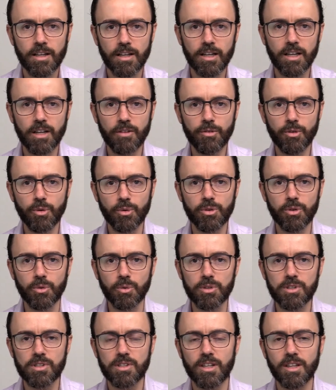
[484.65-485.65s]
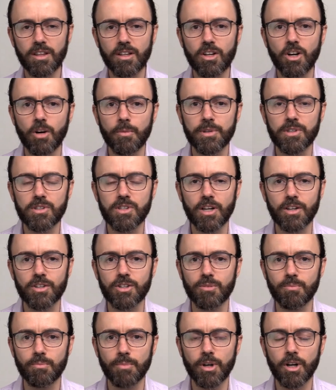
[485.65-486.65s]
Leave your thoughts in the comments
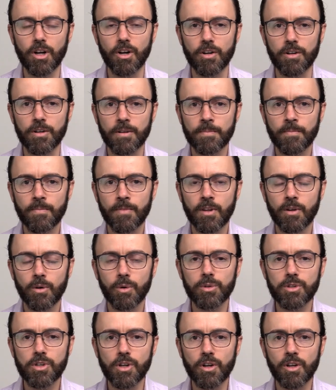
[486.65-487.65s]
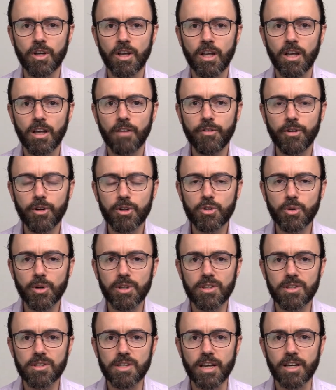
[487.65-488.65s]
section below. Also, if you enjoyed
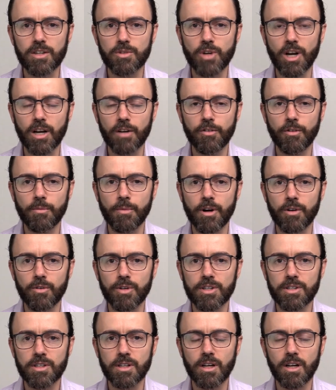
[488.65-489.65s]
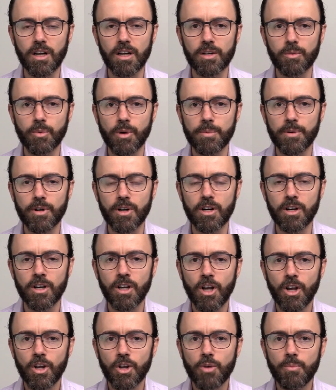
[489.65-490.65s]
this extract from our recent client webinar,
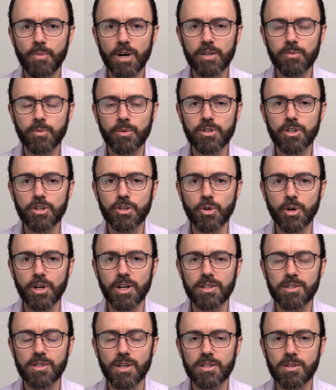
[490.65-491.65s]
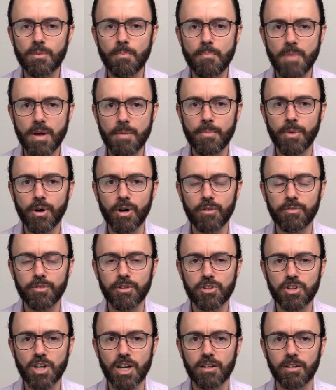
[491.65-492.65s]
you might want to join us as a member of the
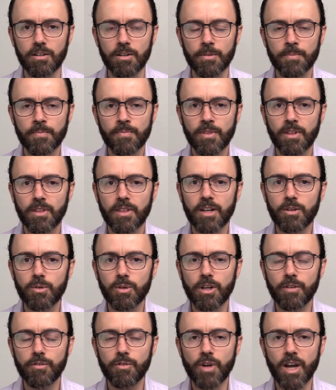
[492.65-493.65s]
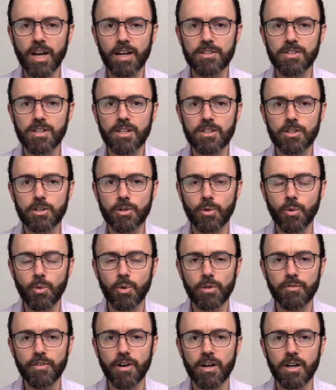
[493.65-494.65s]
channel. That will give you access to
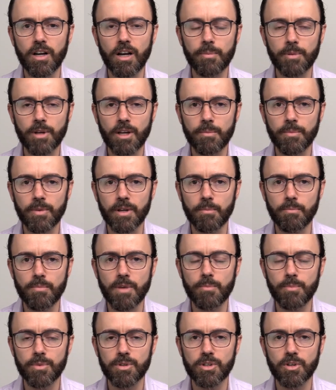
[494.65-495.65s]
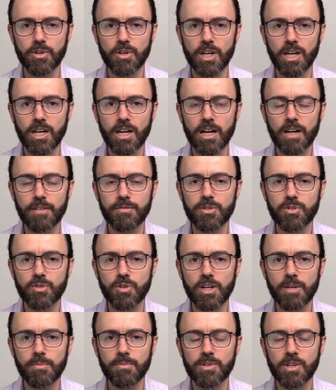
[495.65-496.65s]
all of our upcoming members-only live
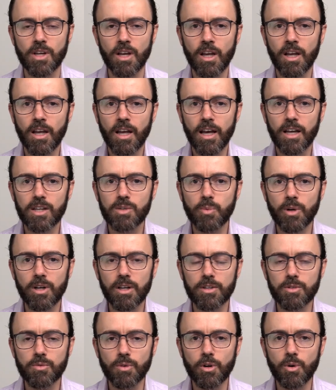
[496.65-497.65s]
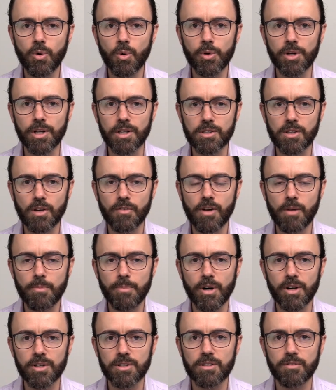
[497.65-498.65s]
streams, as well as recordings of our
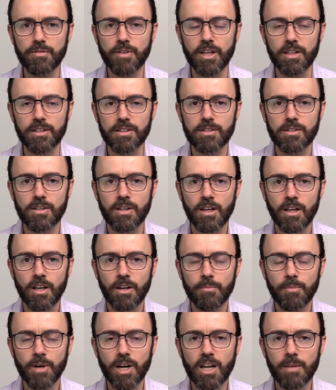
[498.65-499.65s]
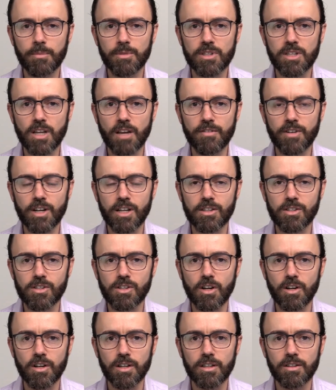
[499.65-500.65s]
past events. My name is David
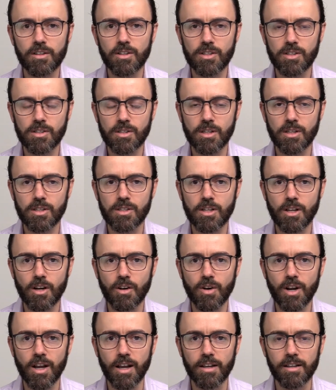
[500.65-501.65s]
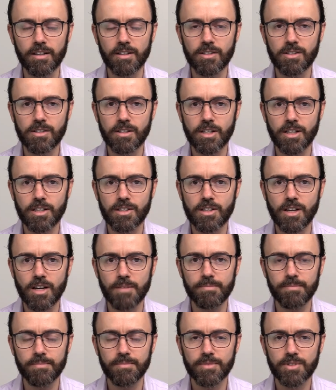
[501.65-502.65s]
Ansara. This is the CRA. Until next
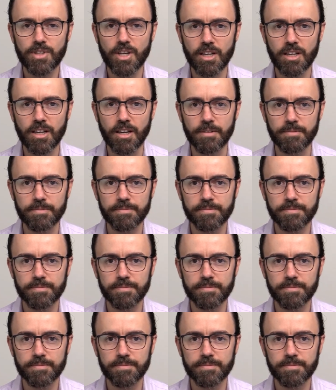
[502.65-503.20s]
time, take care.